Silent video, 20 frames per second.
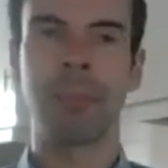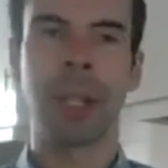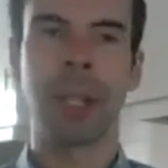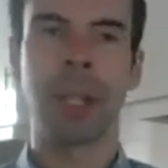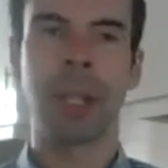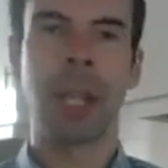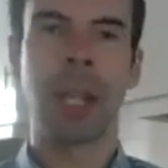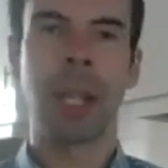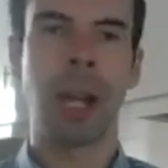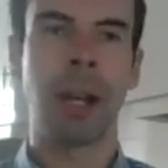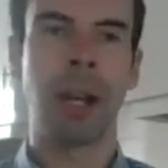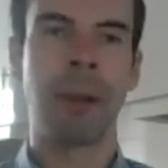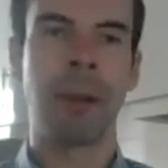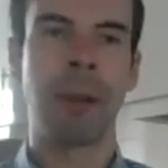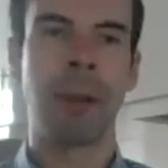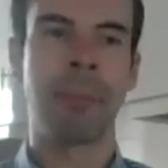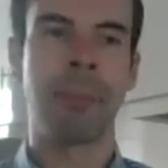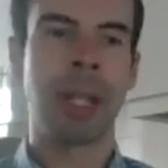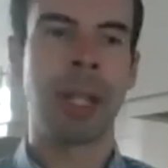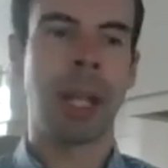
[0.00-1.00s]

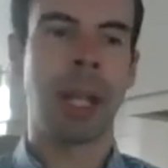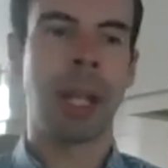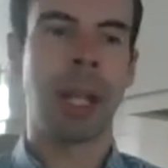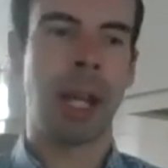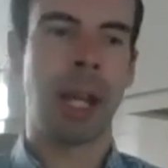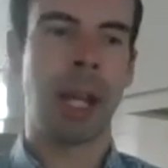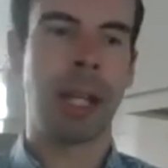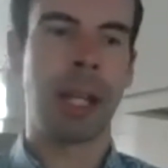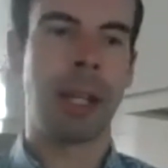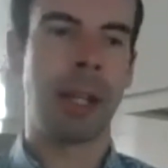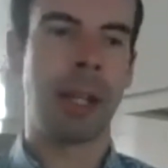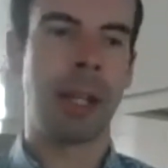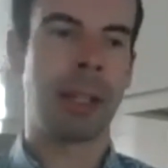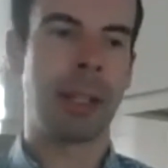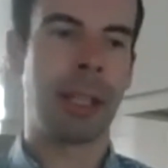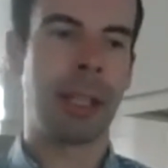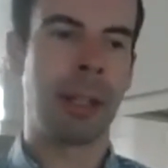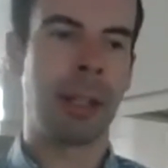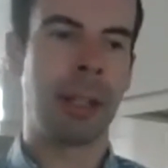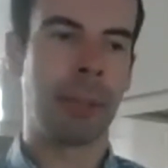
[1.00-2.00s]

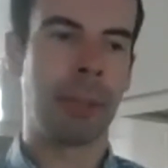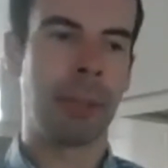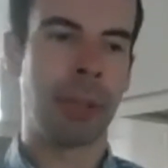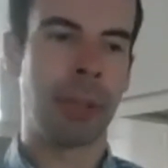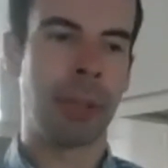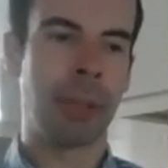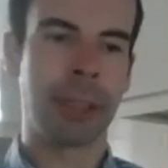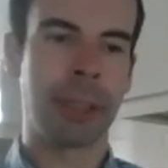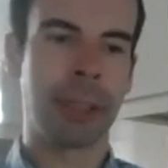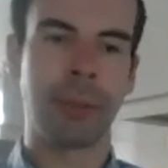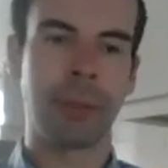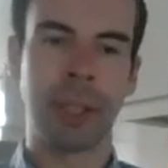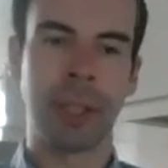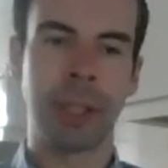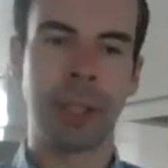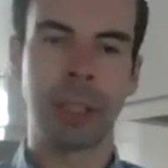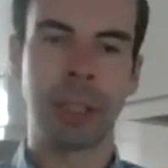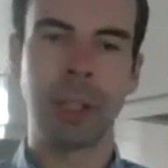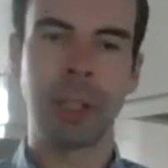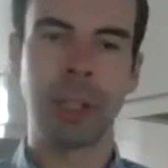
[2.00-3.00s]
the presence of the
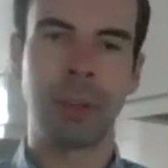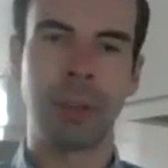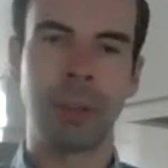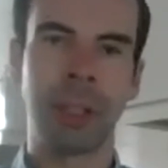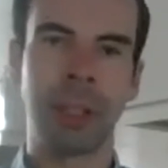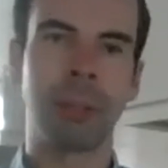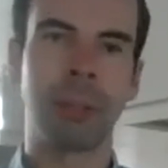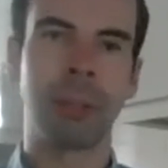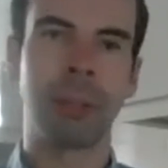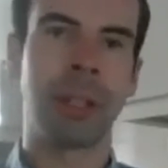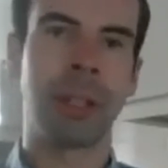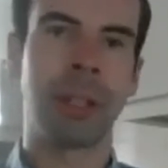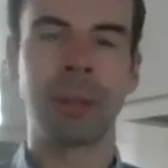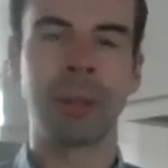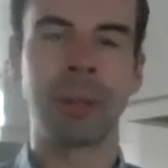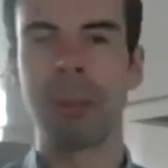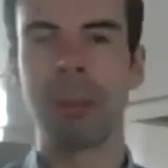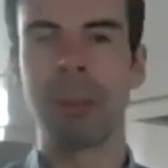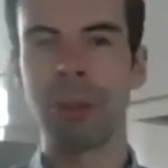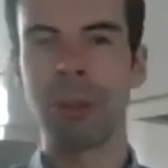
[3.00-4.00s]
accused's fingerprints on the
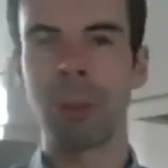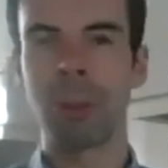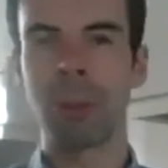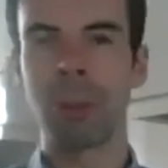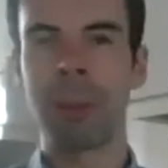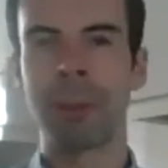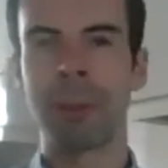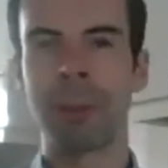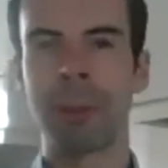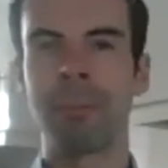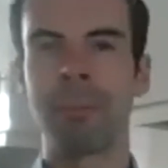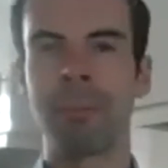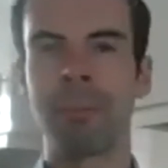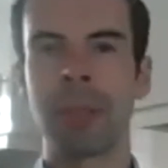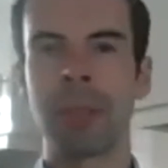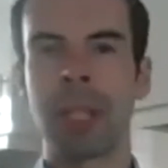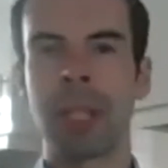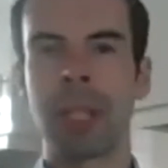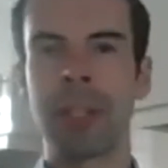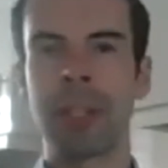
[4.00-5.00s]
murder weapon
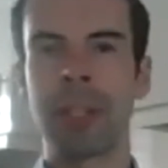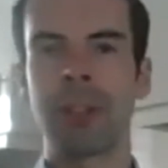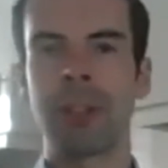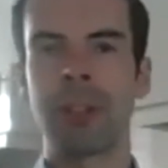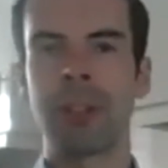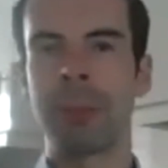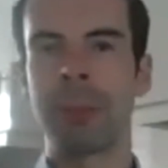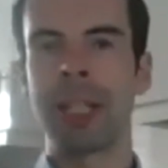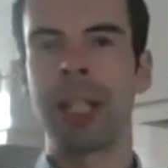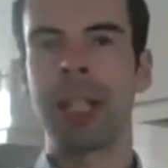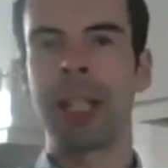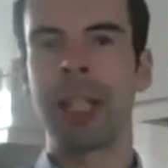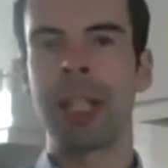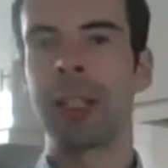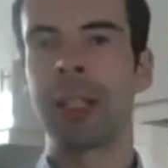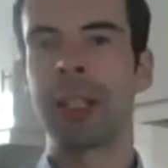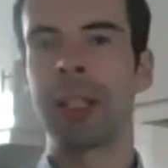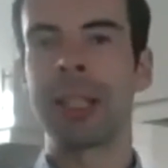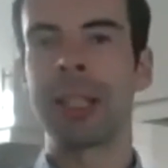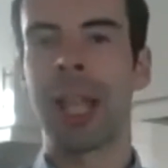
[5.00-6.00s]
is to be taken
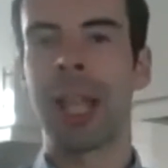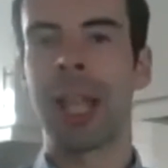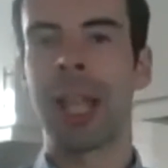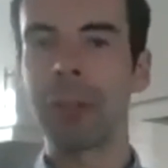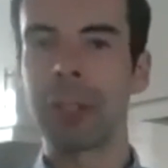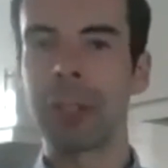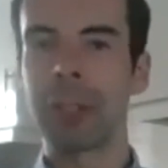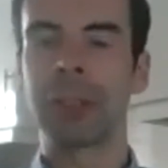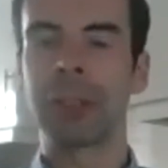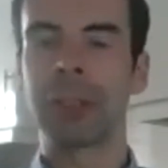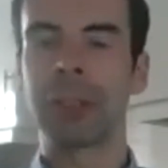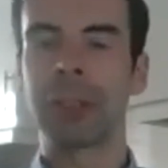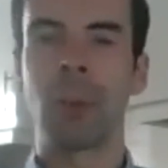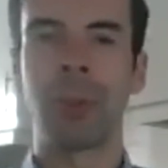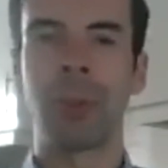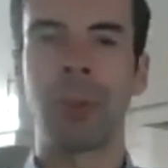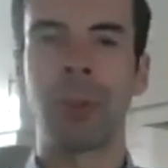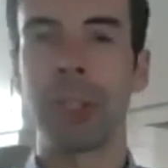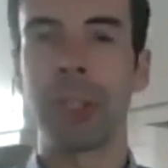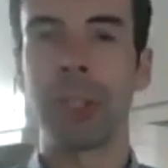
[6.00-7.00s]
as evidence for
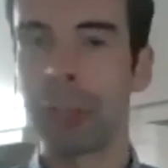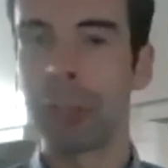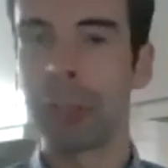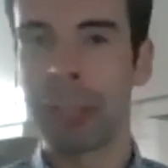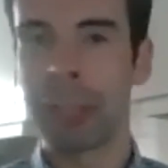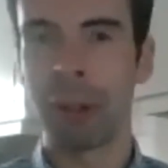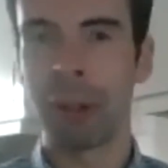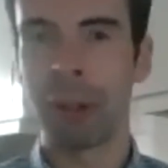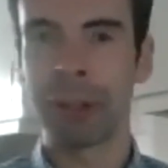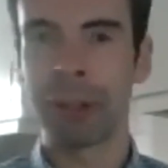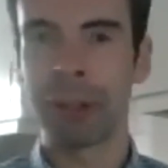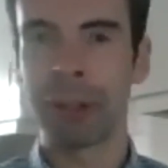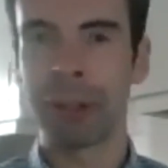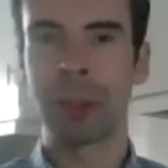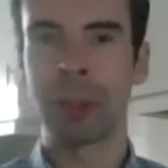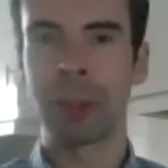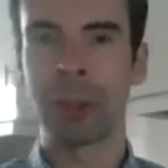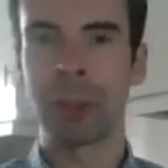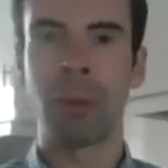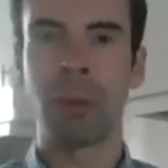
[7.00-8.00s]
the guilt
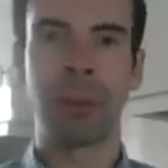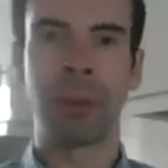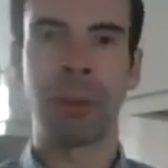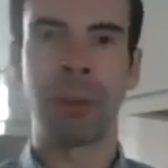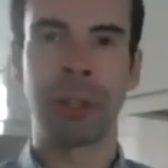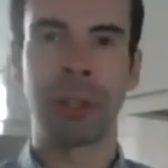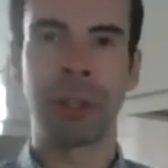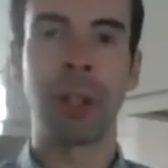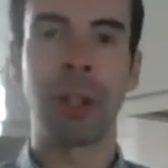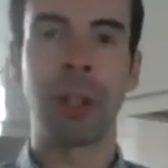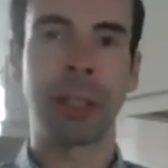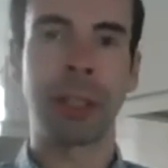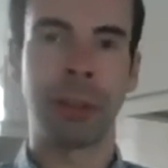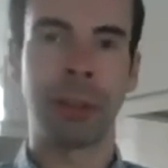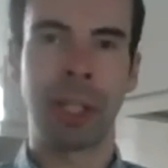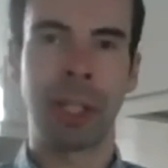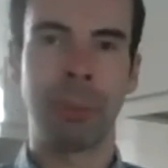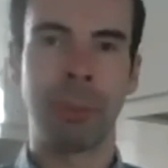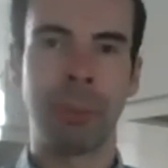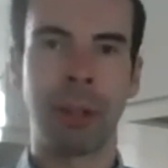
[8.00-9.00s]
hypothesis over the non-guilt
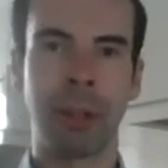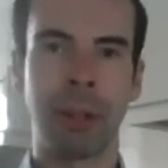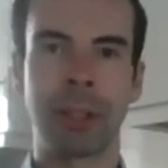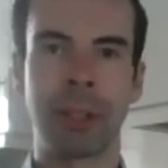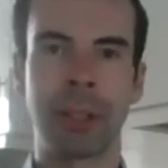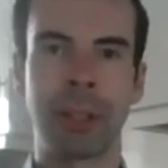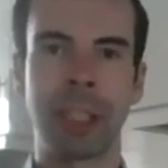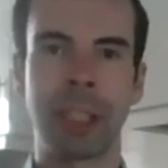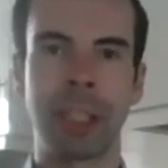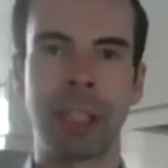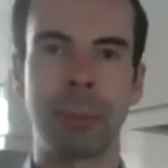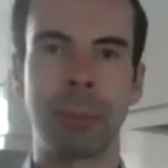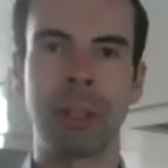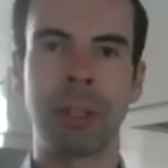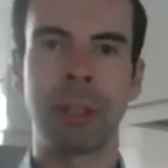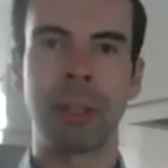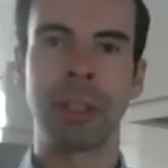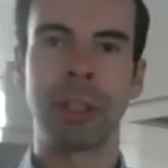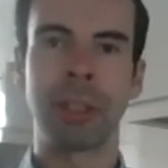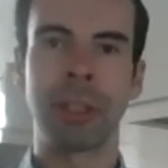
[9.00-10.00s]
hypothesis,
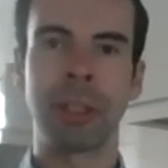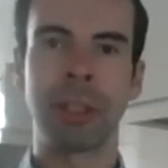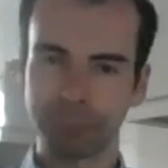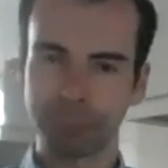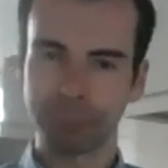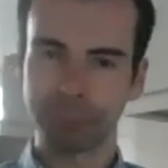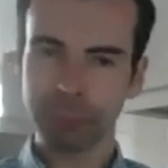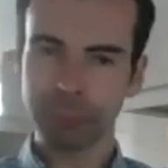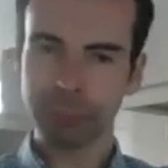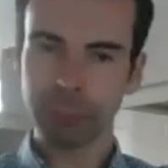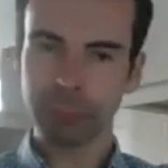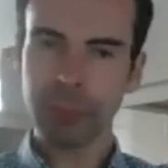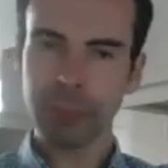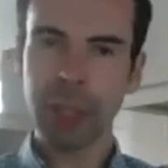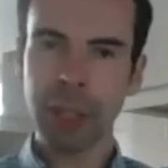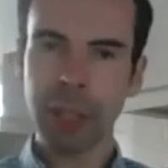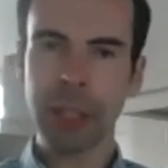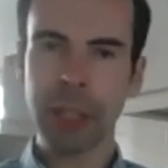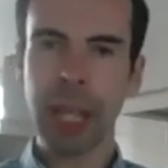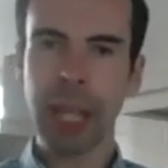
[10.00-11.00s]
because
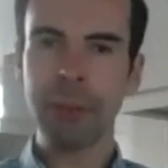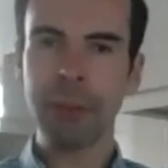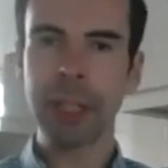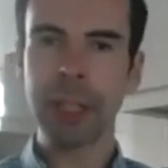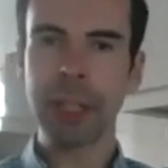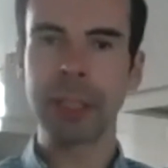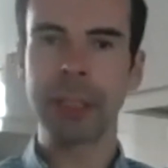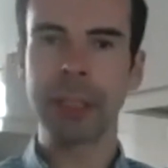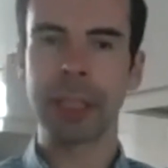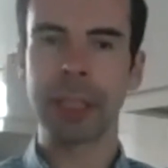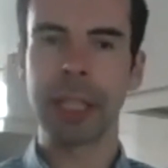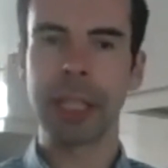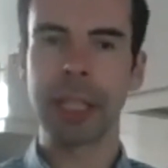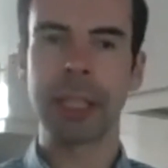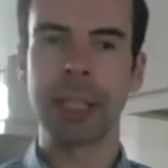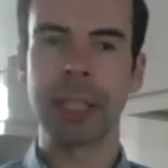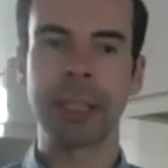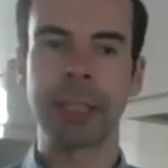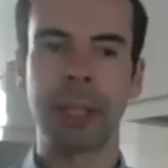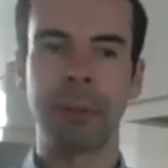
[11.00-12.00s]
the evidence is